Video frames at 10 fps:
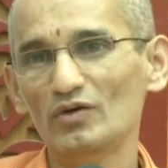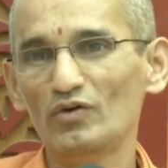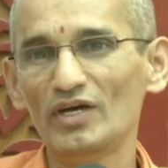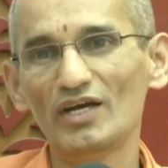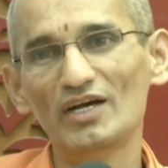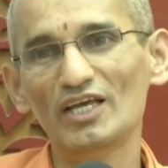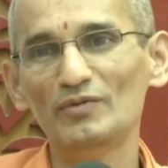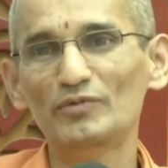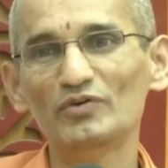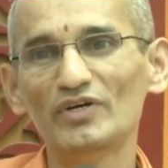I had
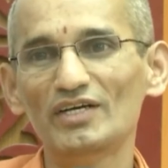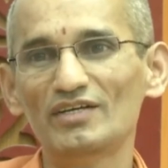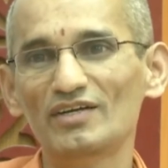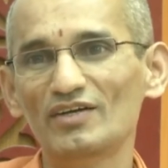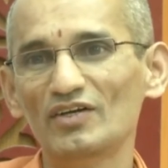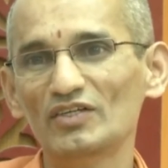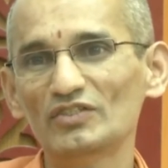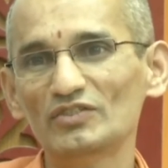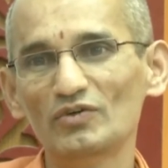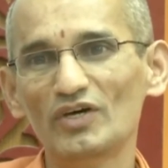helped you, right?
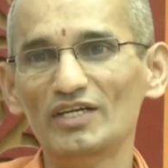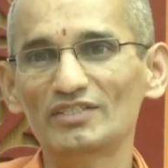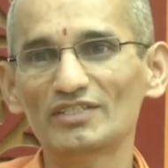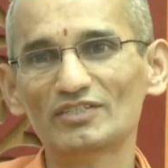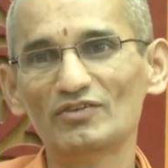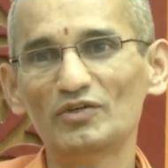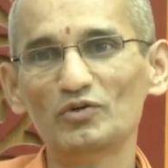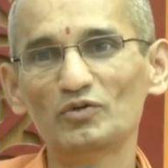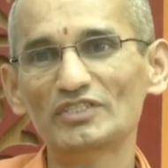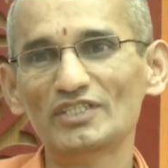So I actually
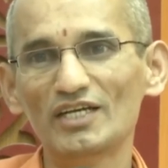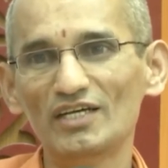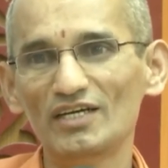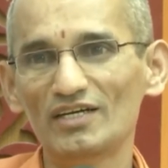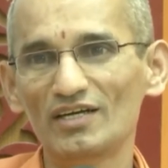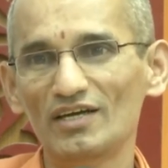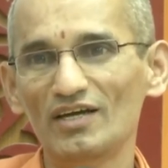drove the chariot,